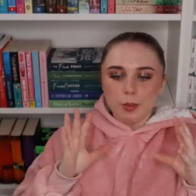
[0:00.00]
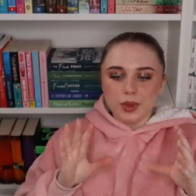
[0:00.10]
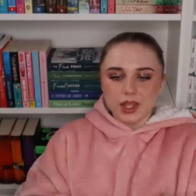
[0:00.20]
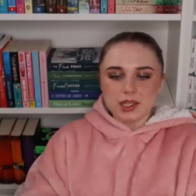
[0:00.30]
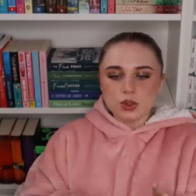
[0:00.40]

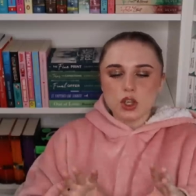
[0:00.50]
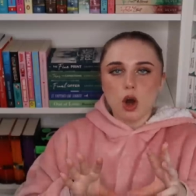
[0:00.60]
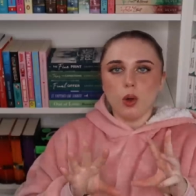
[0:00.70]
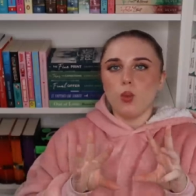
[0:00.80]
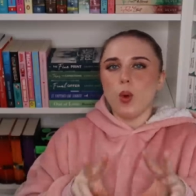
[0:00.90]
But this was a
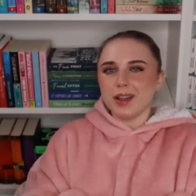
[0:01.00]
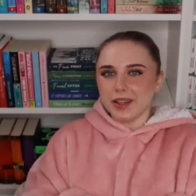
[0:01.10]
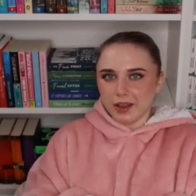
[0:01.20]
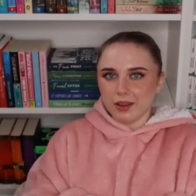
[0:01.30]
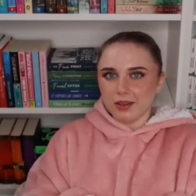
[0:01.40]
whole
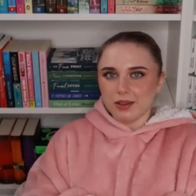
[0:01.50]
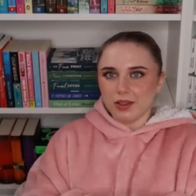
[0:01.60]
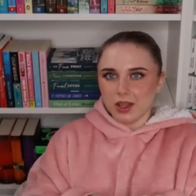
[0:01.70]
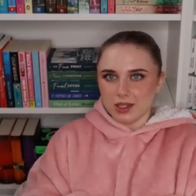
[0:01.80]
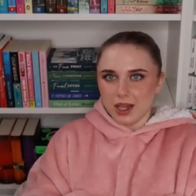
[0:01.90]
wedding
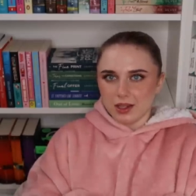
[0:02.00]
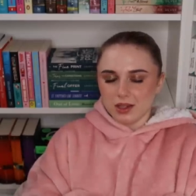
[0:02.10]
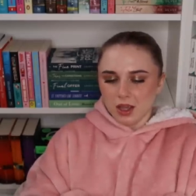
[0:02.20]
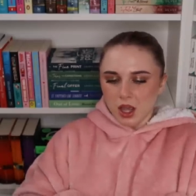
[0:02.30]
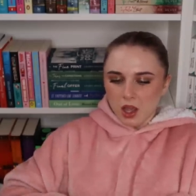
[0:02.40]
that they did
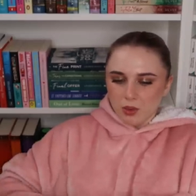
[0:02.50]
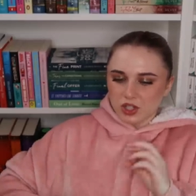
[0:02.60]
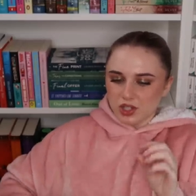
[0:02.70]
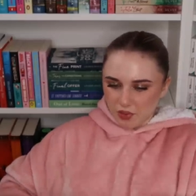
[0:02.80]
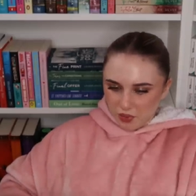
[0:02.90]

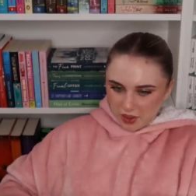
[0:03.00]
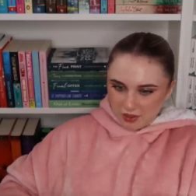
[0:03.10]
which is different.